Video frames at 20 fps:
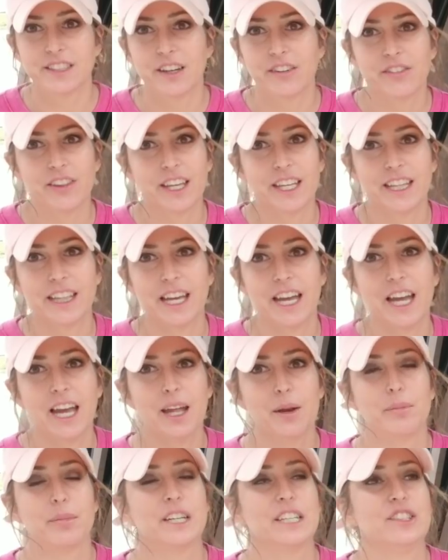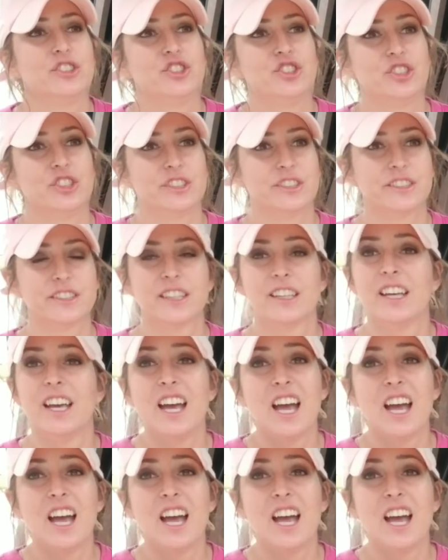stuff like that, but it just,